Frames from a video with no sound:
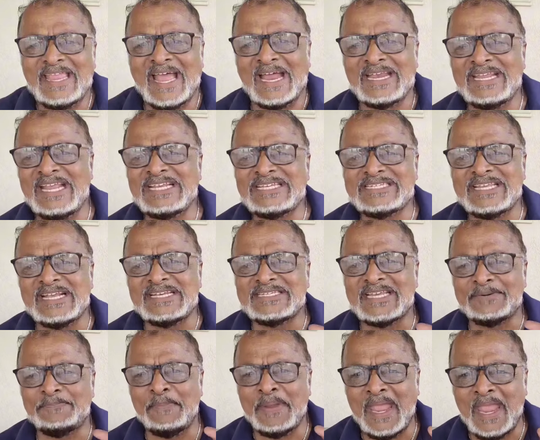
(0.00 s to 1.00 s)
that these things
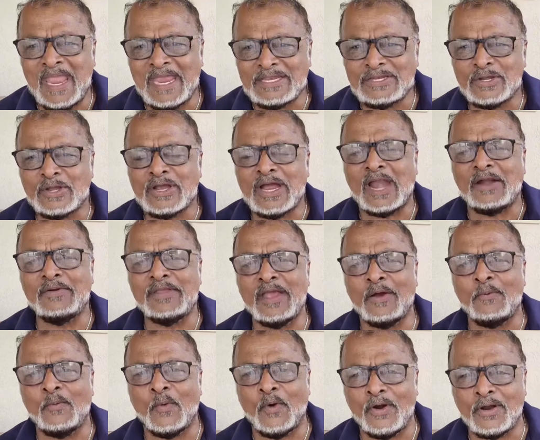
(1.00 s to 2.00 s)
are made to carry a
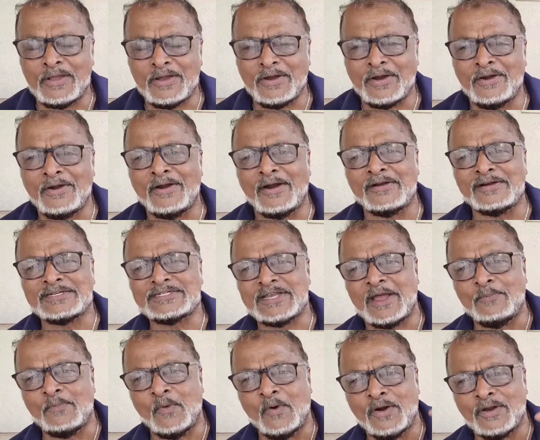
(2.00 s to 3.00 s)
worker or
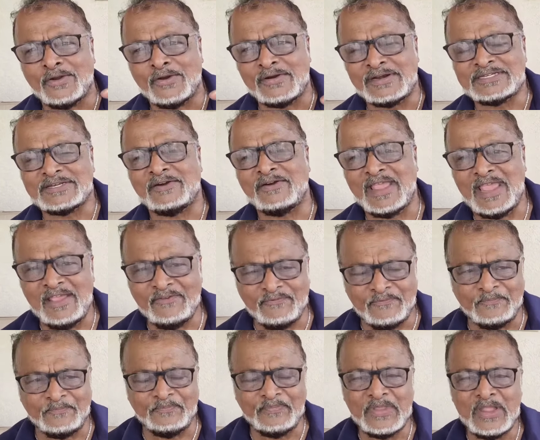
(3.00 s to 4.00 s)
some workers or
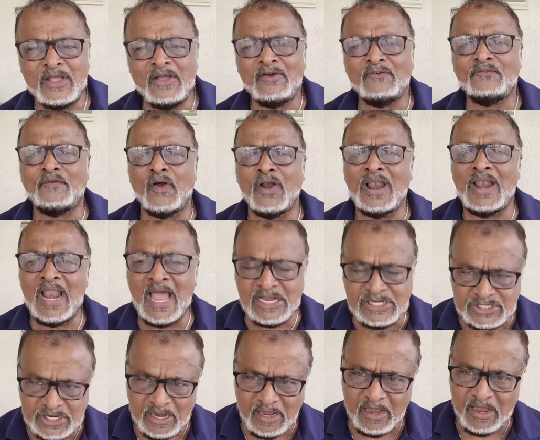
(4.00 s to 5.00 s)
even for
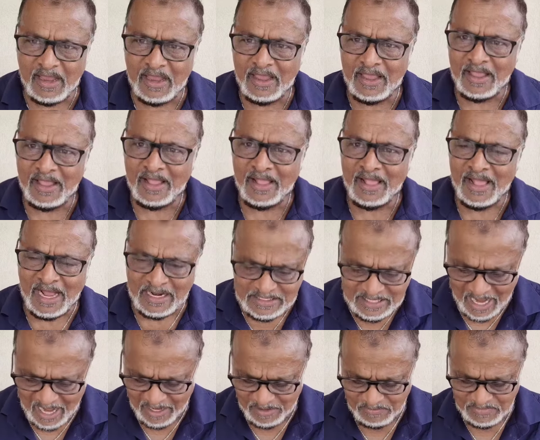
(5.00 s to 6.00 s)
leisure a
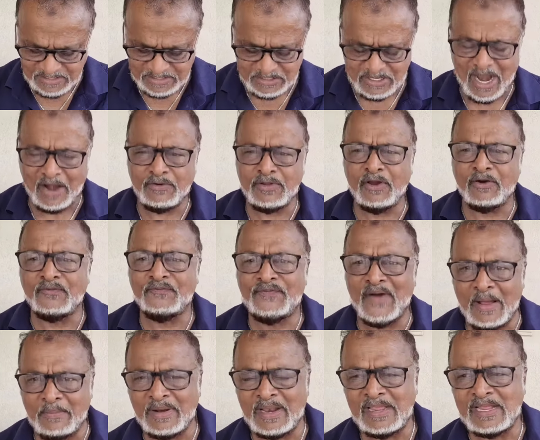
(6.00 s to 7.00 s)
time, carry your
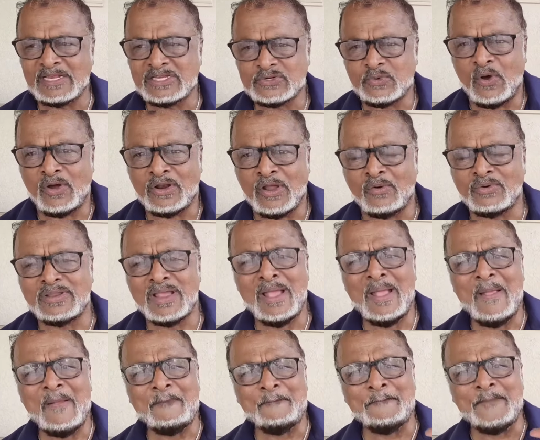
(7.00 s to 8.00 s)
family and so on out,
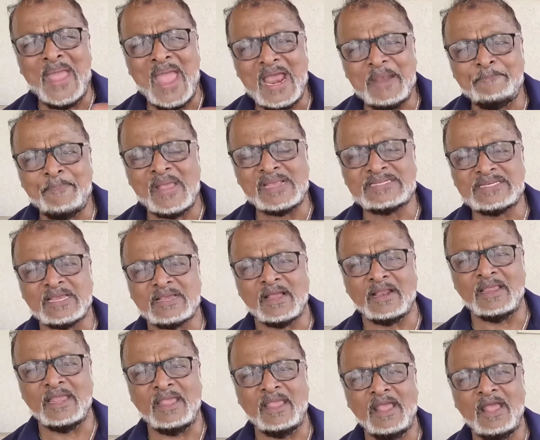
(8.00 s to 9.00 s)
made
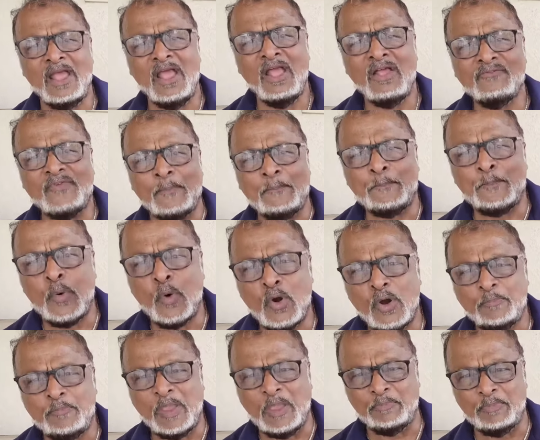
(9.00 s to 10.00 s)
basically for
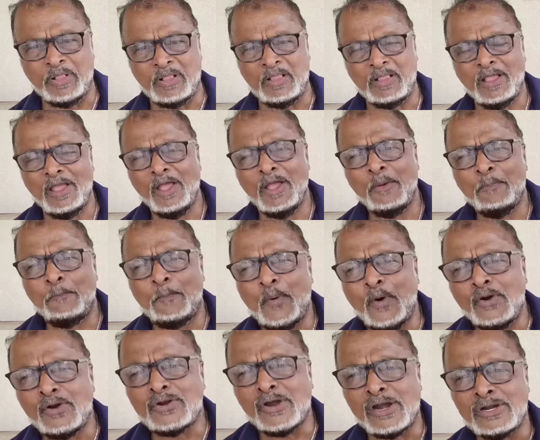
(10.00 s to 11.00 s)
poor people,
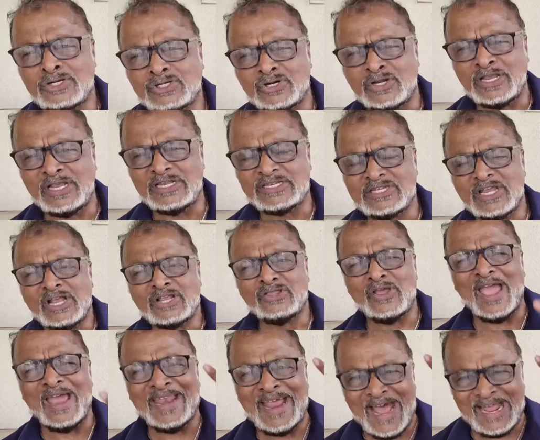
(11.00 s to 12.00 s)
poor countries
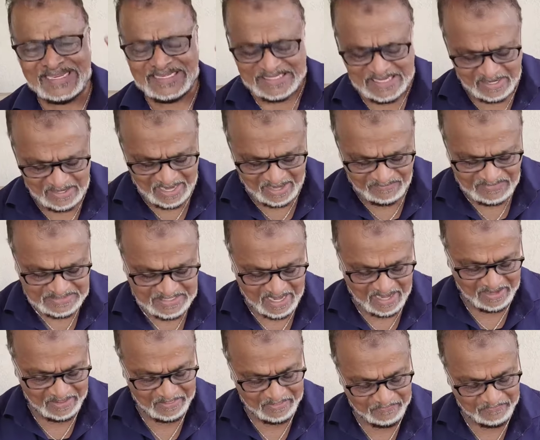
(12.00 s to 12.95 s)
to enhance their lifestyle.